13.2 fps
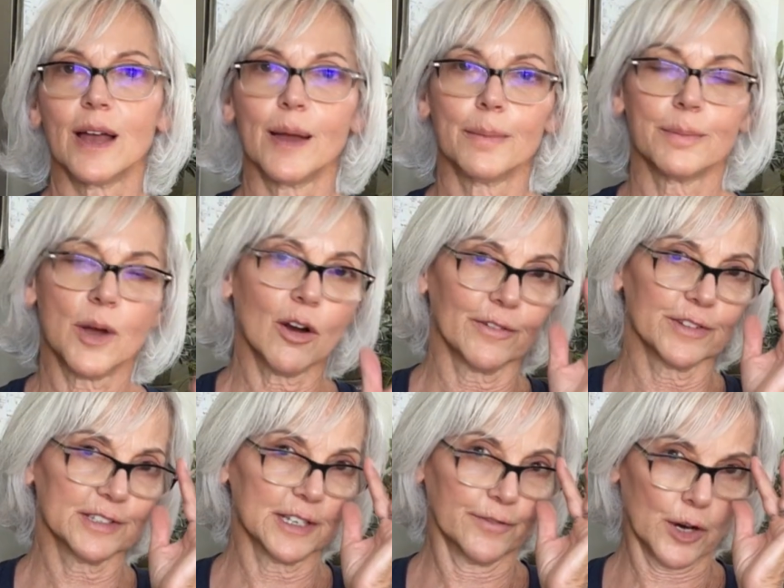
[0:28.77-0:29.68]

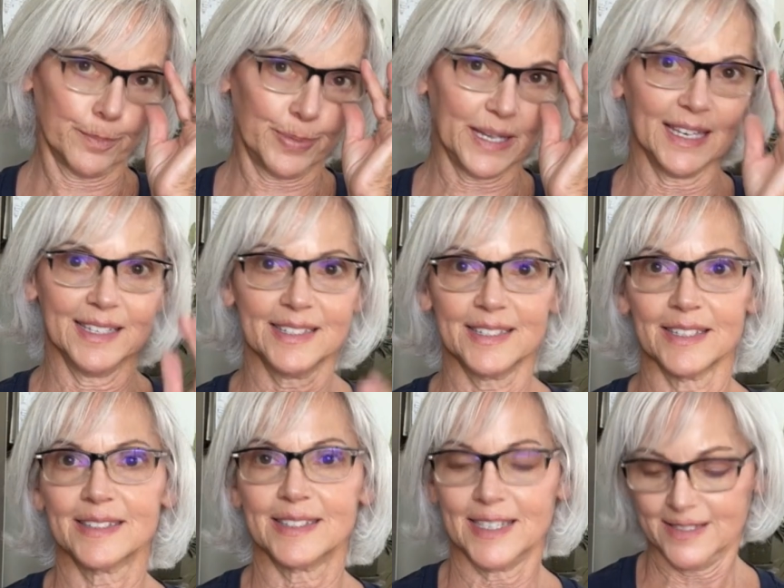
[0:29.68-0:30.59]
harvest of our peas
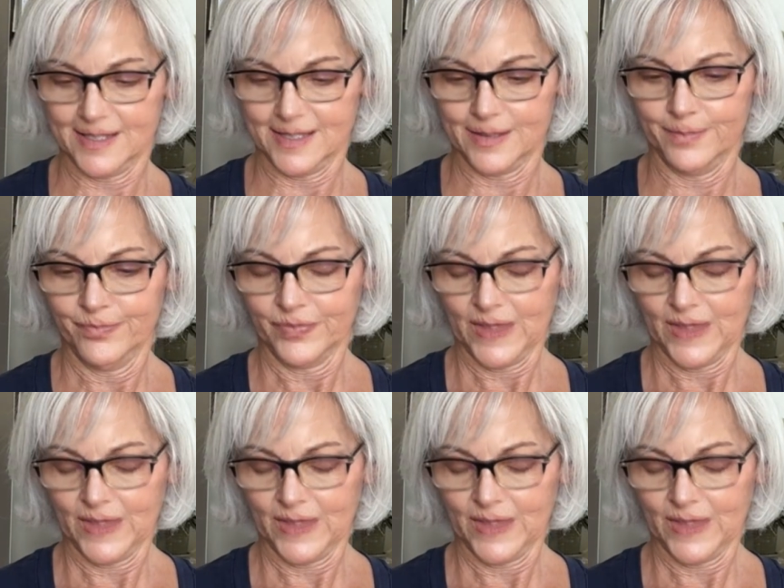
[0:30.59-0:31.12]
this season.